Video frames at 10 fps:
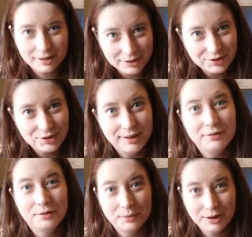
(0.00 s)
color
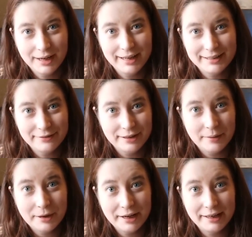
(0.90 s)
streak from
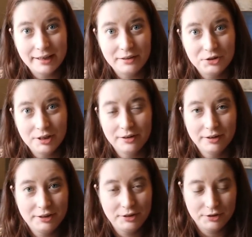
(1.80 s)
Creativity by Gidge
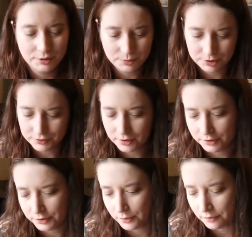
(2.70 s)
here on YouTube. She's
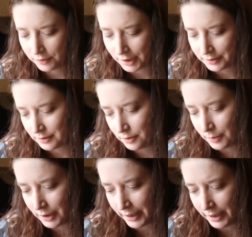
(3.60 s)
also a floss
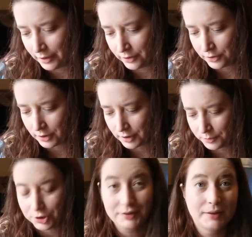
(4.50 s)
tuber, and
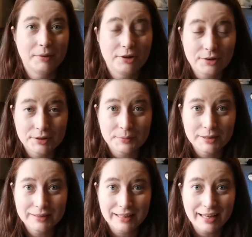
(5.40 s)
she sent me
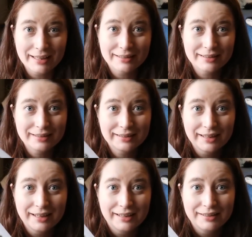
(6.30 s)
Christmas sets.
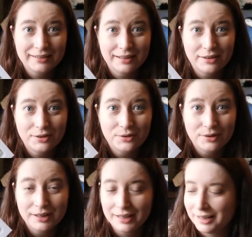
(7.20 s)

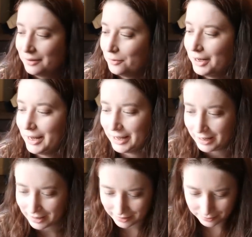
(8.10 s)
So we
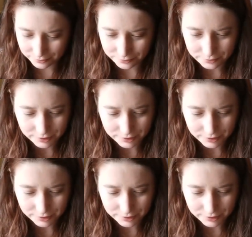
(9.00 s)
have